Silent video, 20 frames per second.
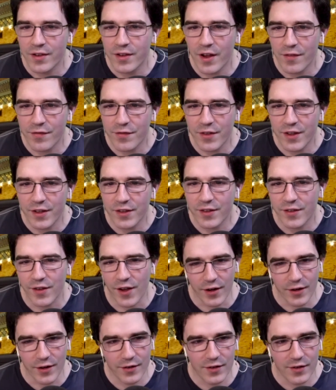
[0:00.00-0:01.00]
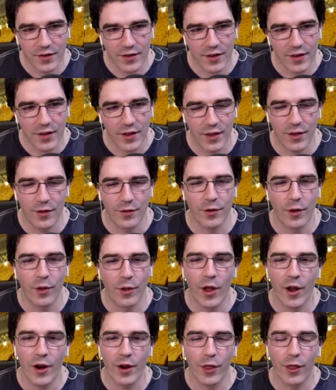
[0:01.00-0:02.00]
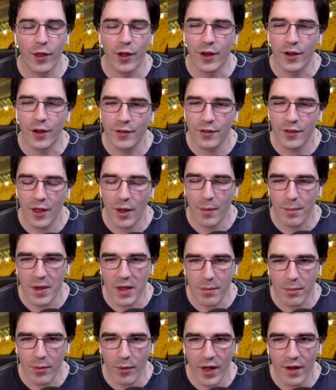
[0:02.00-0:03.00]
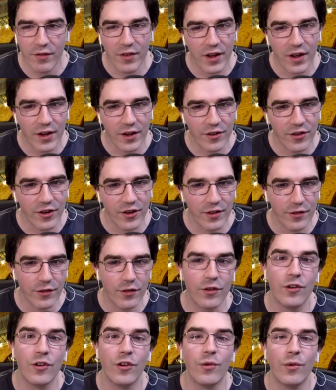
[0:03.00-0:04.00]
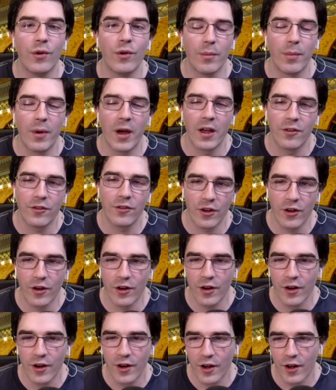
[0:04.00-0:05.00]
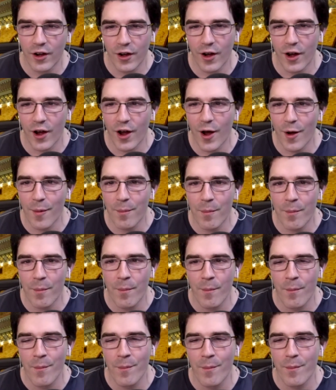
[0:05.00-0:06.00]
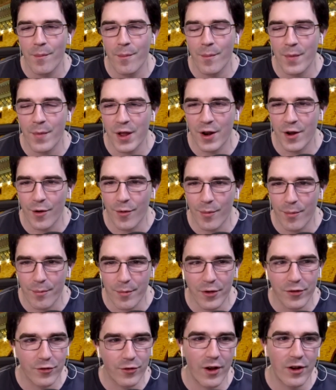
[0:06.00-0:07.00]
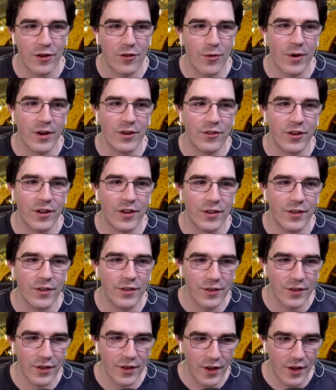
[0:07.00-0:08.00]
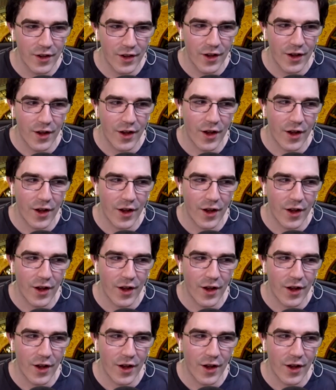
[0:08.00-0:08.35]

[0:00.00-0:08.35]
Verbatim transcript: it definitely sucks that there's a lot of things that people haven't had a chance to do in the past year. Um, you know, missed graduations,